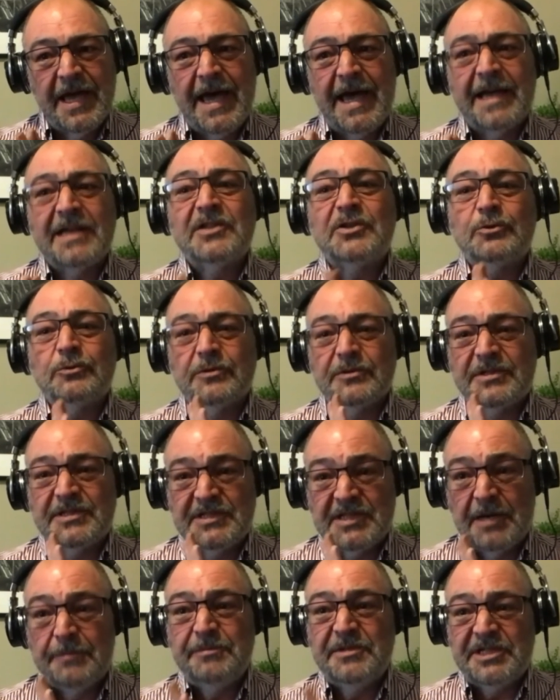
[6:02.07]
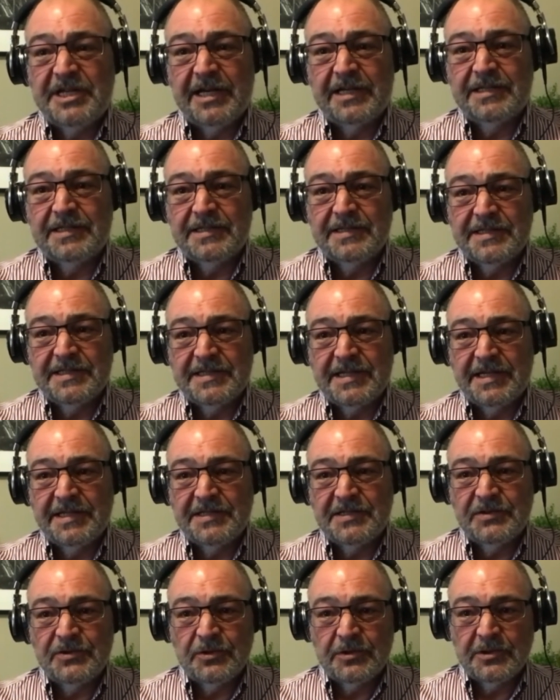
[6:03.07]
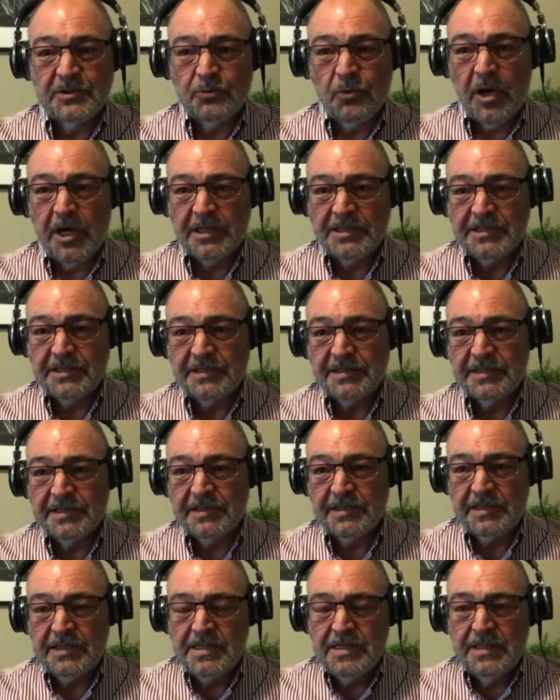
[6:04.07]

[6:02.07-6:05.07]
actual subject in this case george washington